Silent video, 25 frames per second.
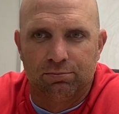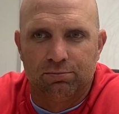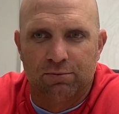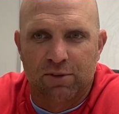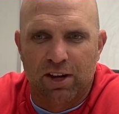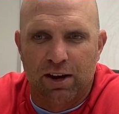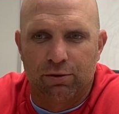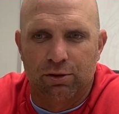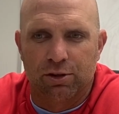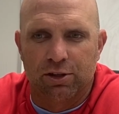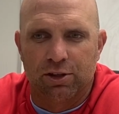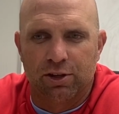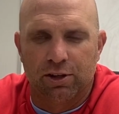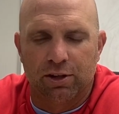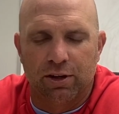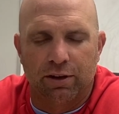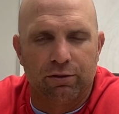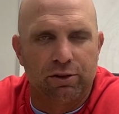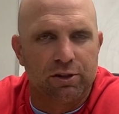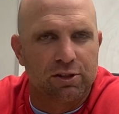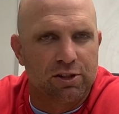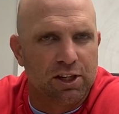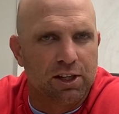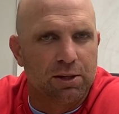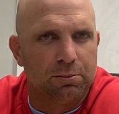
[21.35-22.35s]
every year
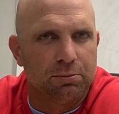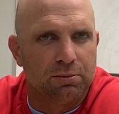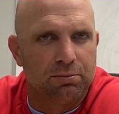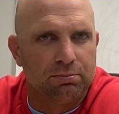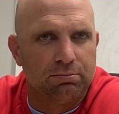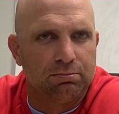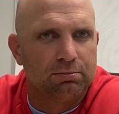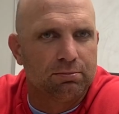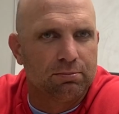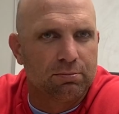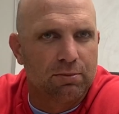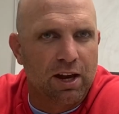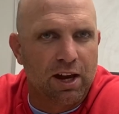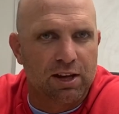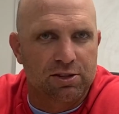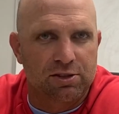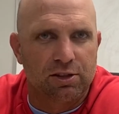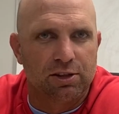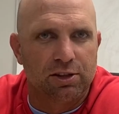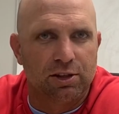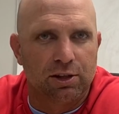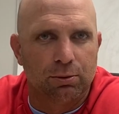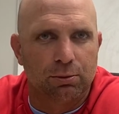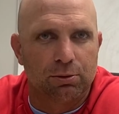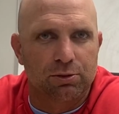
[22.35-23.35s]
every team has to
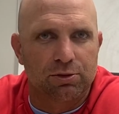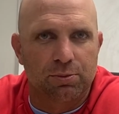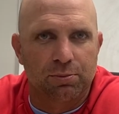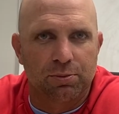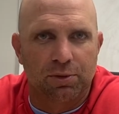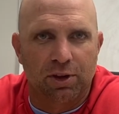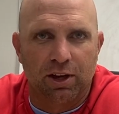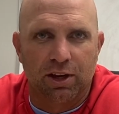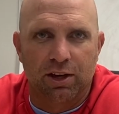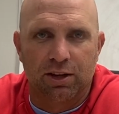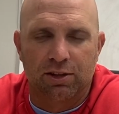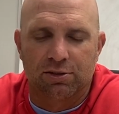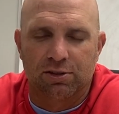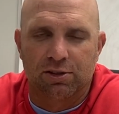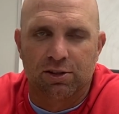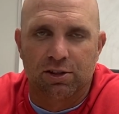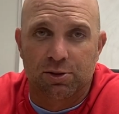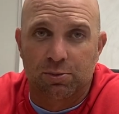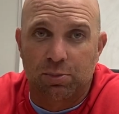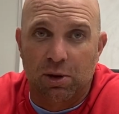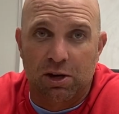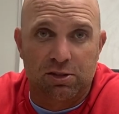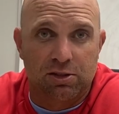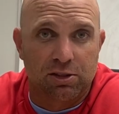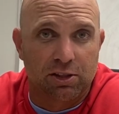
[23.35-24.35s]
deal with some things, and
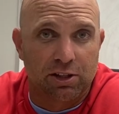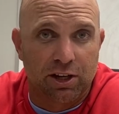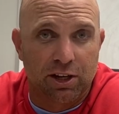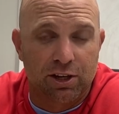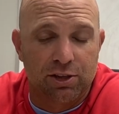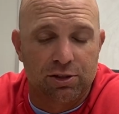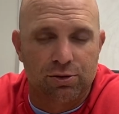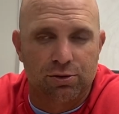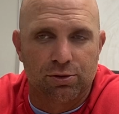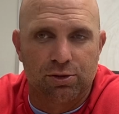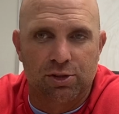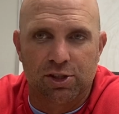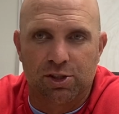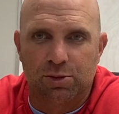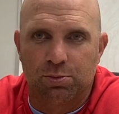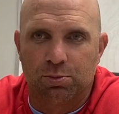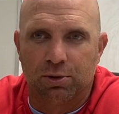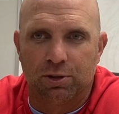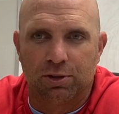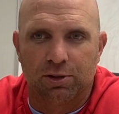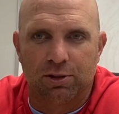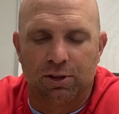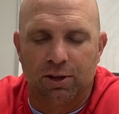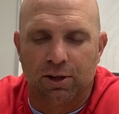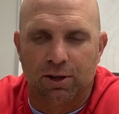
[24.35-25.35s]
especially injuries.
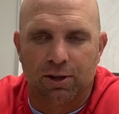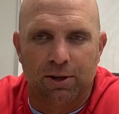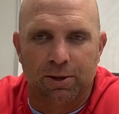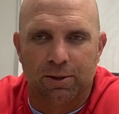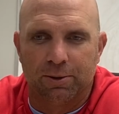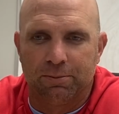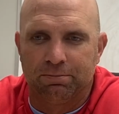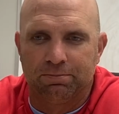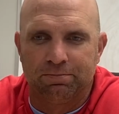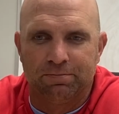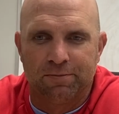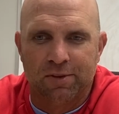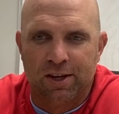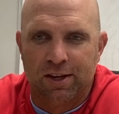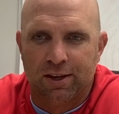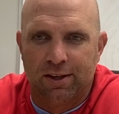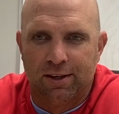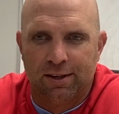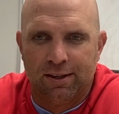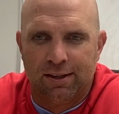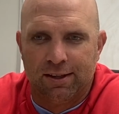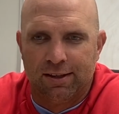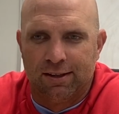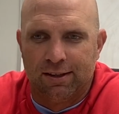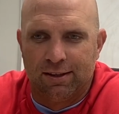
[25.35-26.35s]
But um,
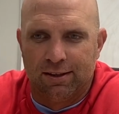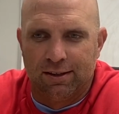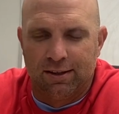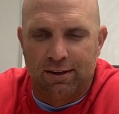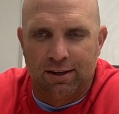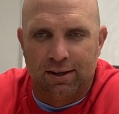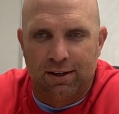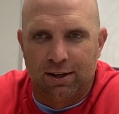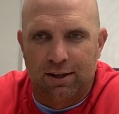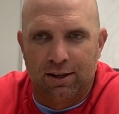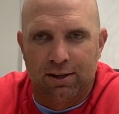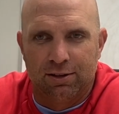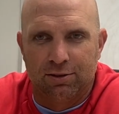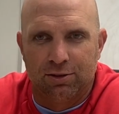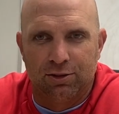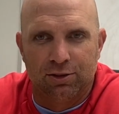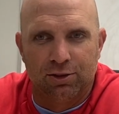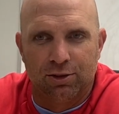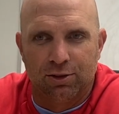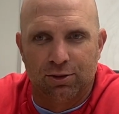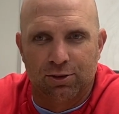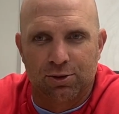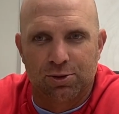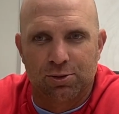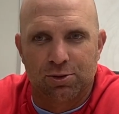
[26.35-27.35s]
uh, you
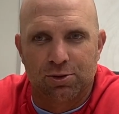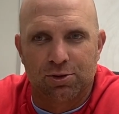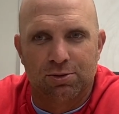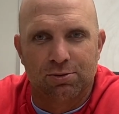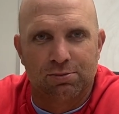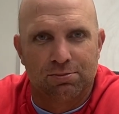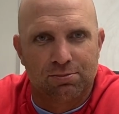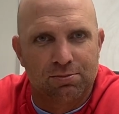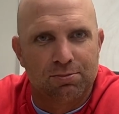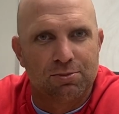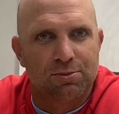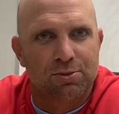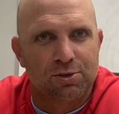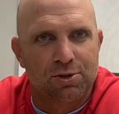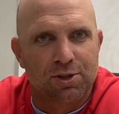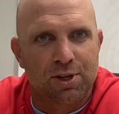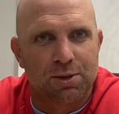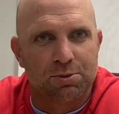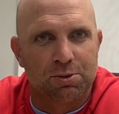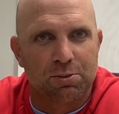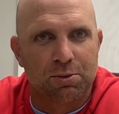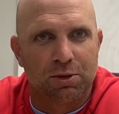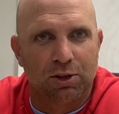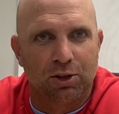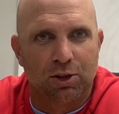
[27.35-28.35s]
know, it's
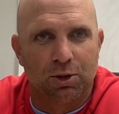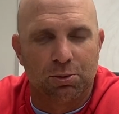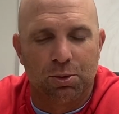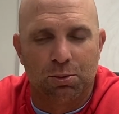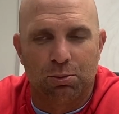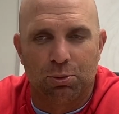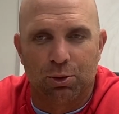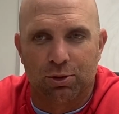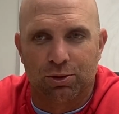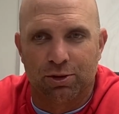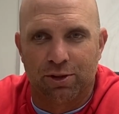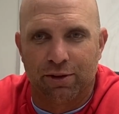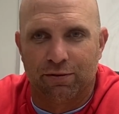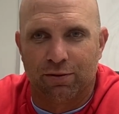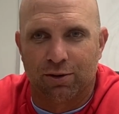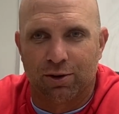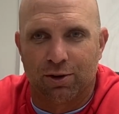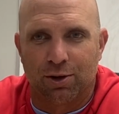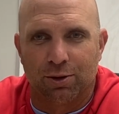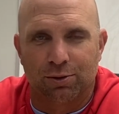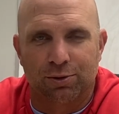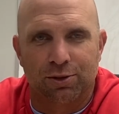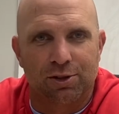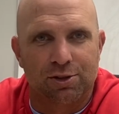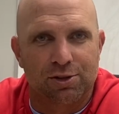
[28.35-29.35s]
seems to be a little bit more
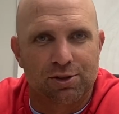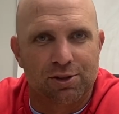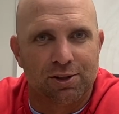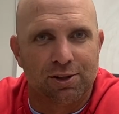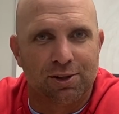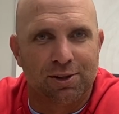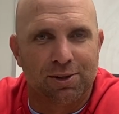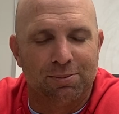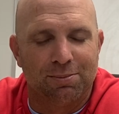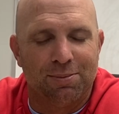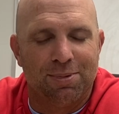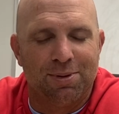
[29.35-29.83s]
difficult this year than,